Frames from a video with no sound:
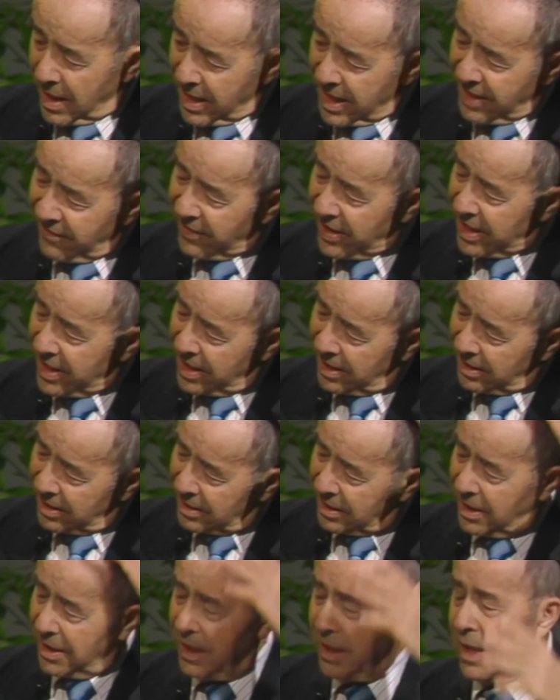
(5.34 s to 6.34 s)
I have an
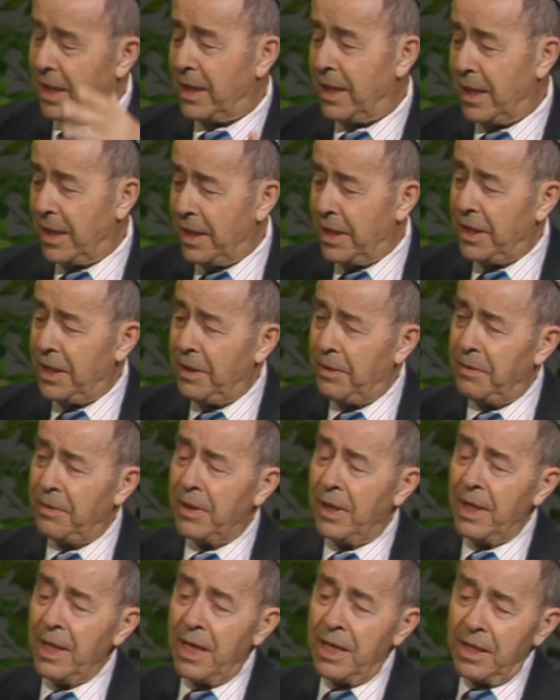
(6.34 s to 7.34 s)
uncle here, and he
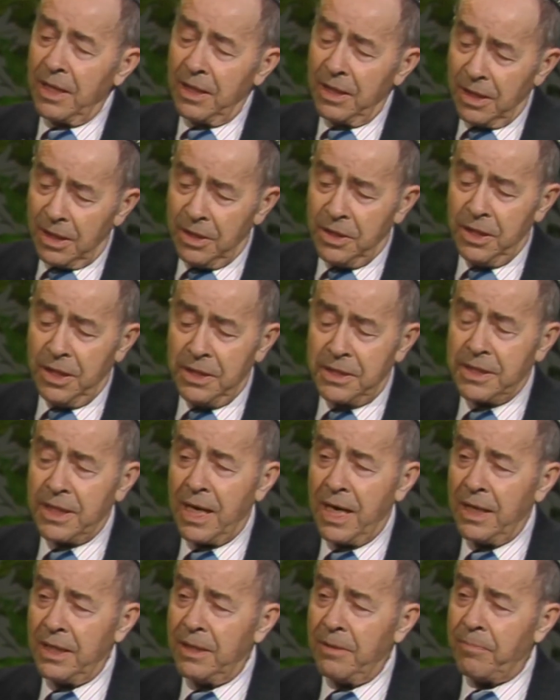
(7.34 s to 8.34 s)
he
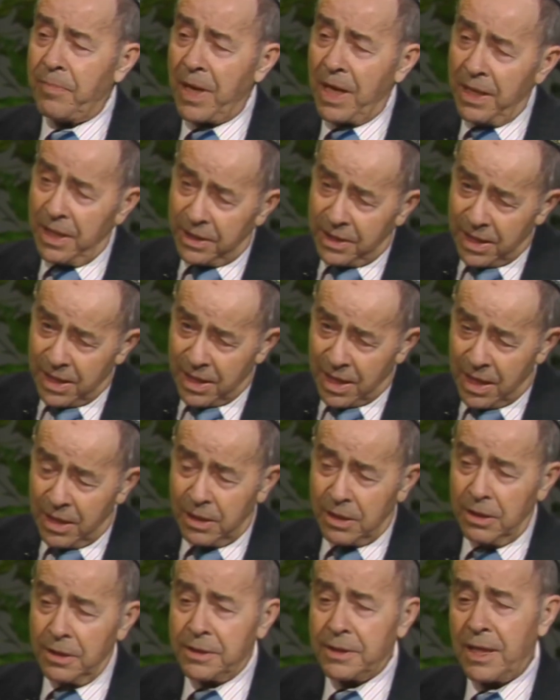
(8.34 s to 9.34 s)
signed a, uh, the
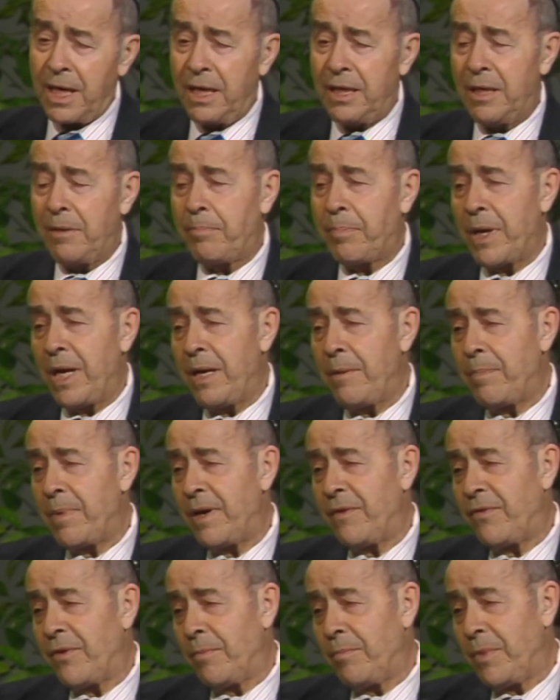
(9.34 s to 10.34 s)
uncle signed a
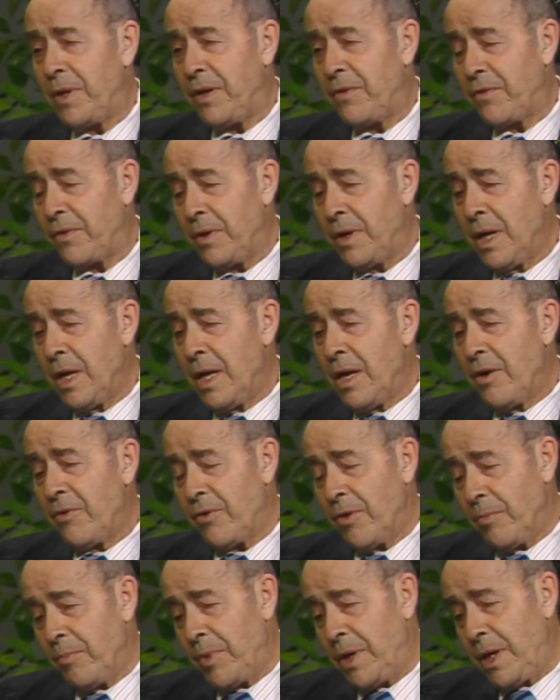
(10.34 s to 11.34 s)
paper for me for,
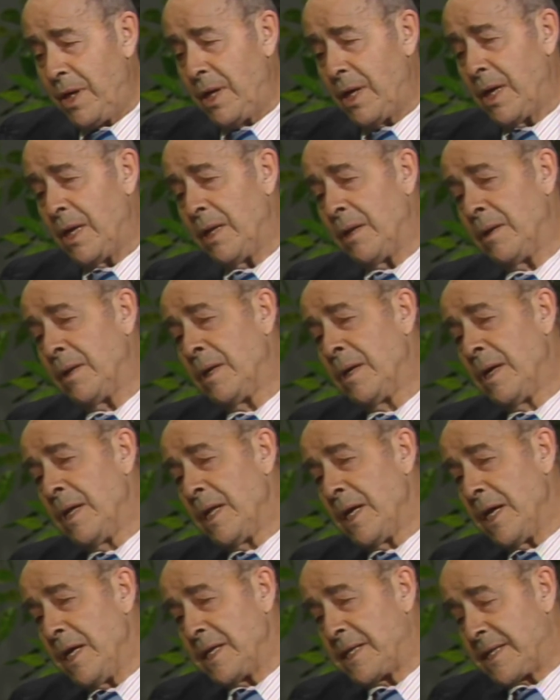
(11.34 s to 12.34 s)
for me, and
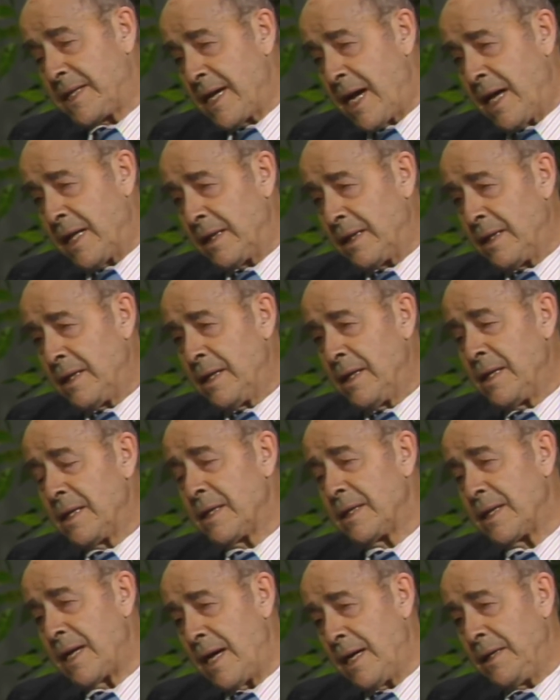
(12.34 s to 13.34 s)
his son
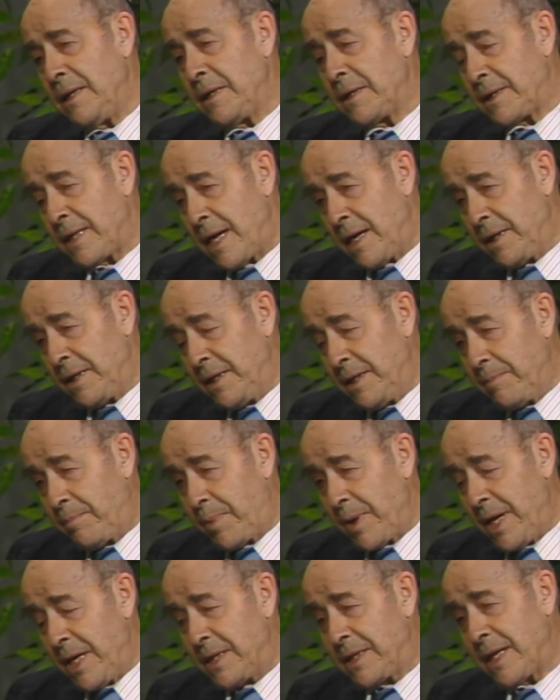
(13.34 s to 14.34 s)
signed signed the
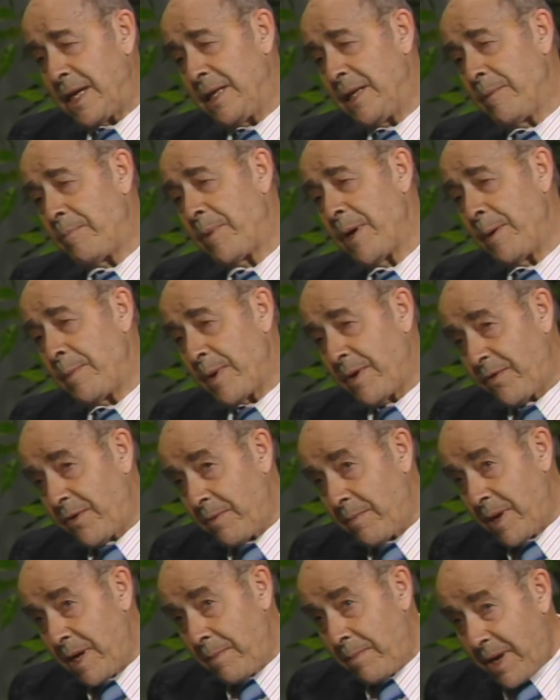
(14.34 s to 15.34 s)
pay, signed the paper for
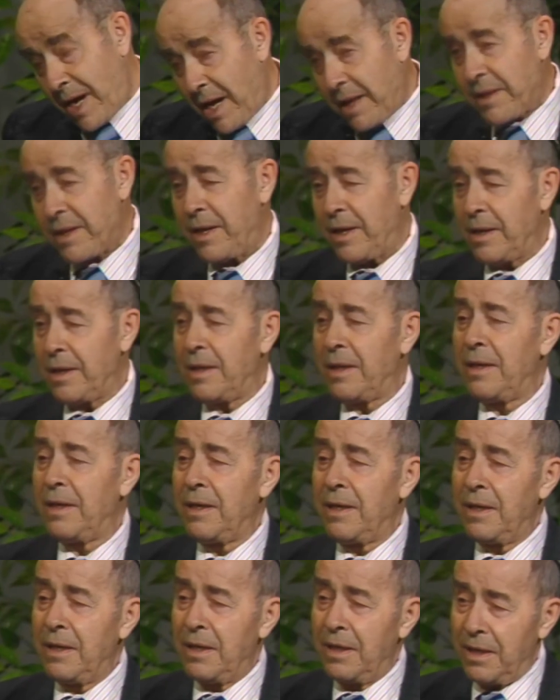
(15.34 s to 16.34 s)
my brother.
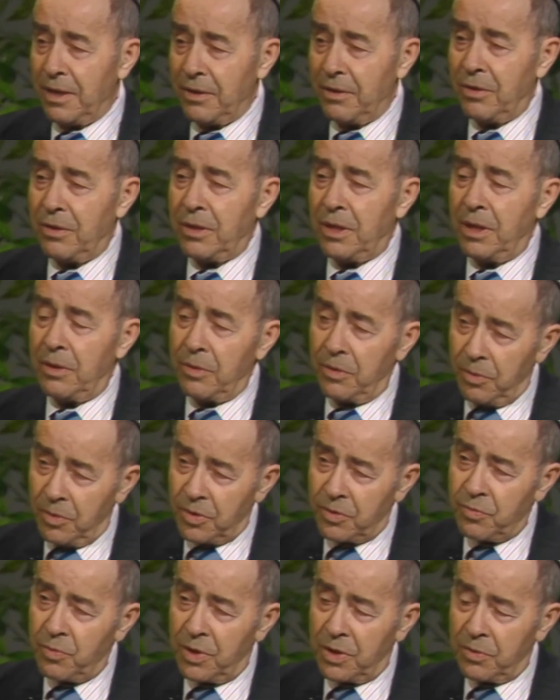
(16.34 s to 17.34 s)
You know, then
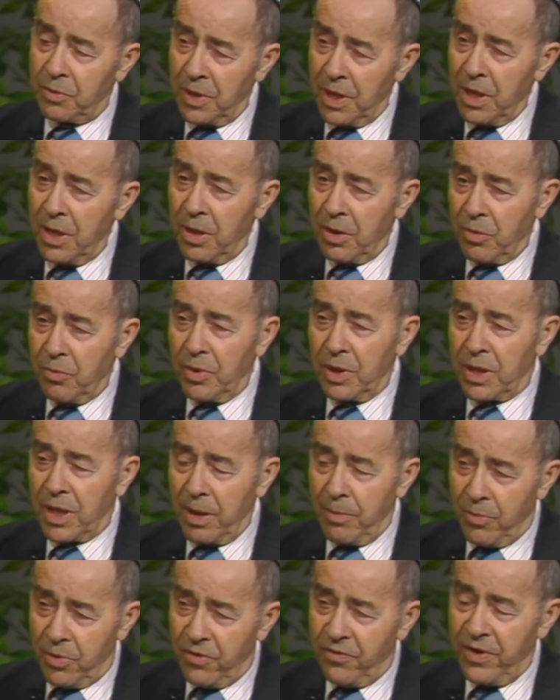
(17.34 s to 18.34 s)
this is what we
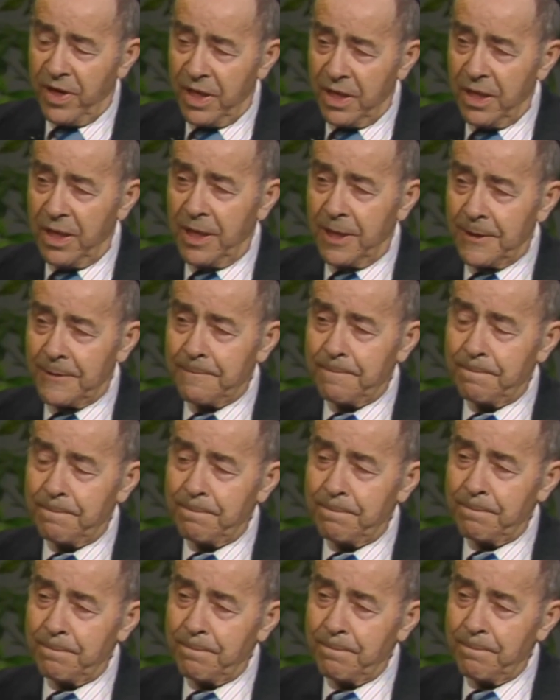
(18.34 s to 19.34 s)
came over here.
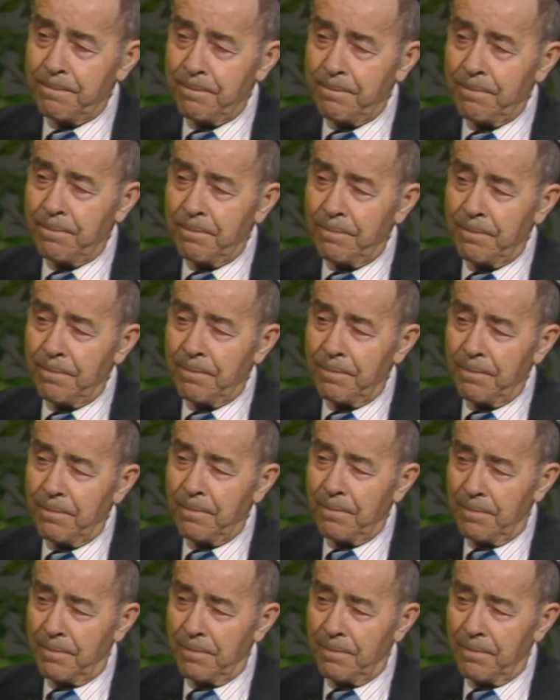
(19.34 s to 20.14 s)
I see.